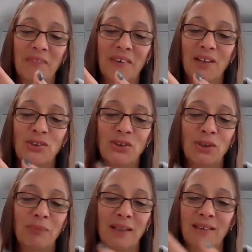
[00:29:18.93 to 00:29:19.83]

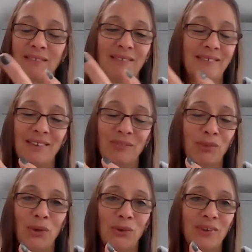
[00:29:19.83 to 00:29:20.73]
assuming the
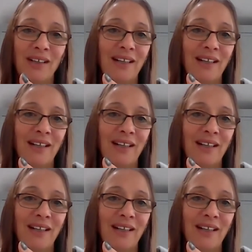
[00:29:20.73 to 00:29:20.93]
role,